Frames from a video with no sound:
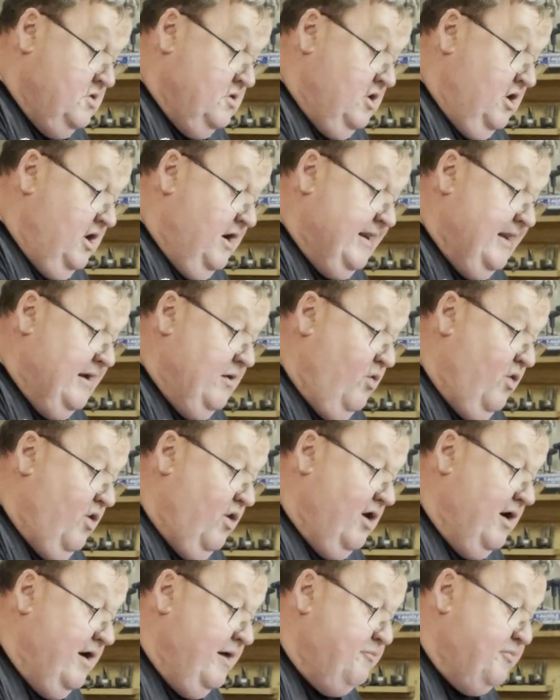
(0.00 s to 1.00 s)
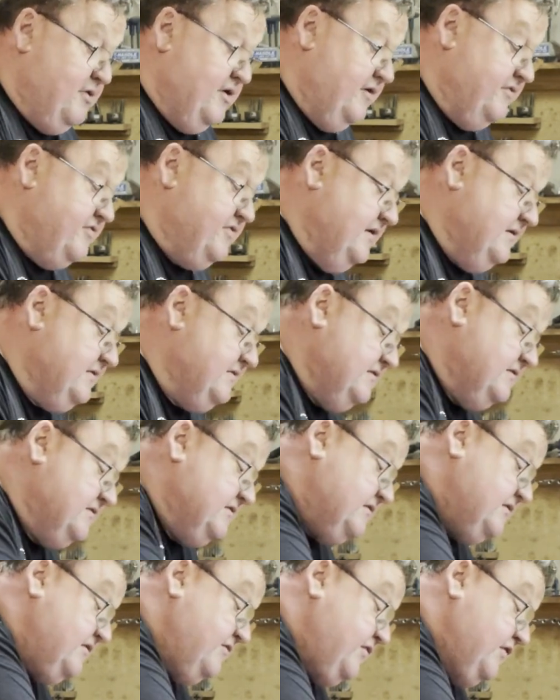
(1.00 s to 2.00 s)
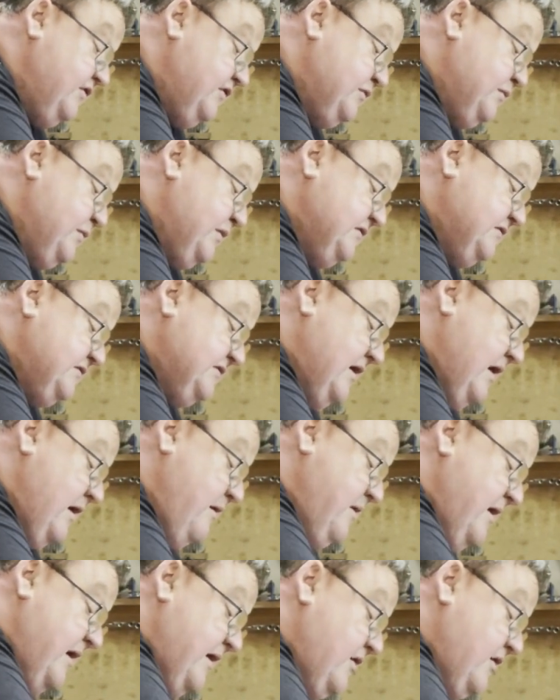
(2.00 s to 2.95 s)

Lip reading: I don't know why, but I think this is the first piece to go back